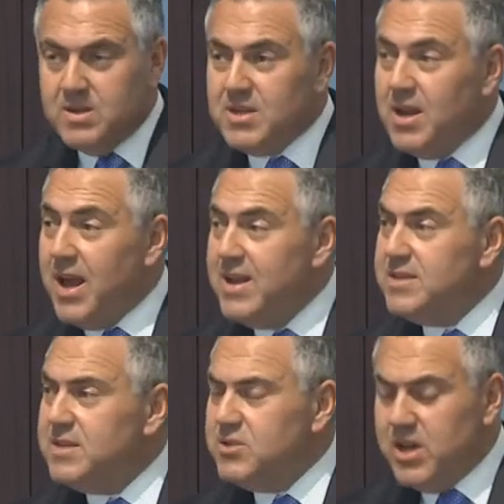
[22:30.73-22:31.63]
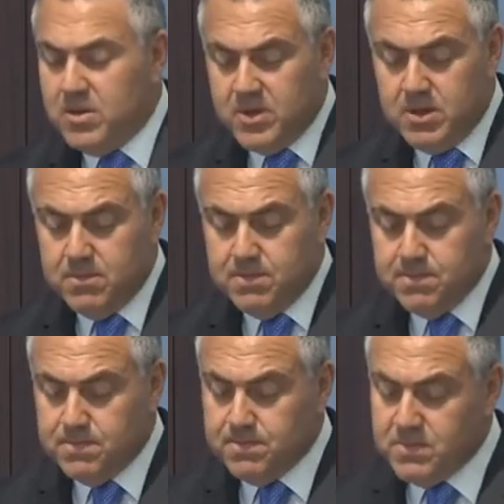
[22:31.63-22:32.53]
So, ladies and gentlemen,
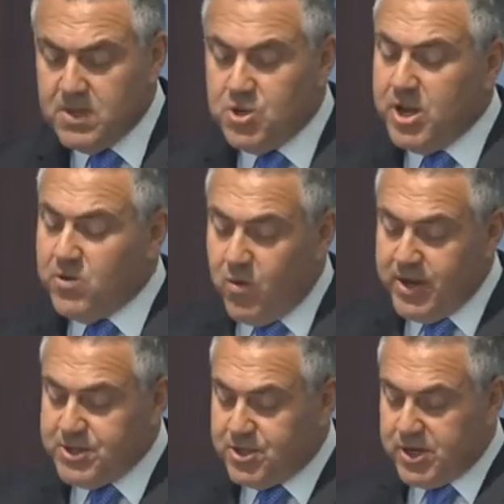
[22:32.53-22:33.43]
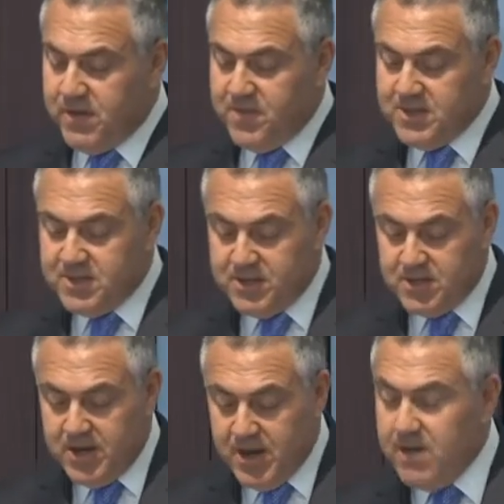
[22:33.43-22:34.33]
the G20's achievements
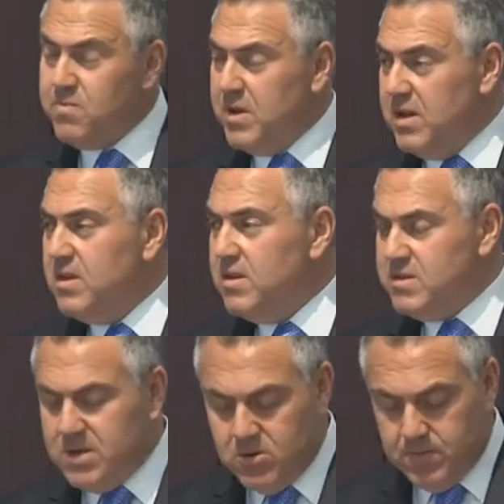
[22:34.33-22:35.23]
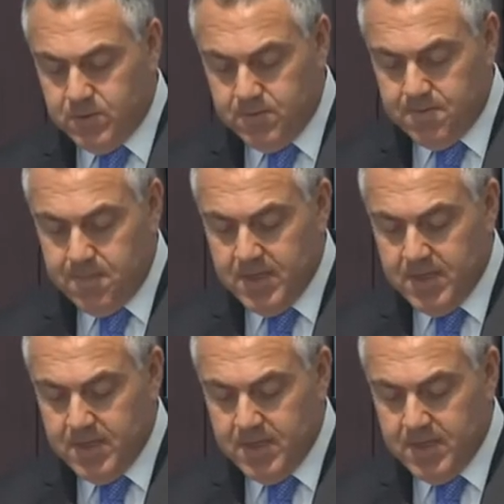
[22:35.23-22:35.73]
this year have been considerable.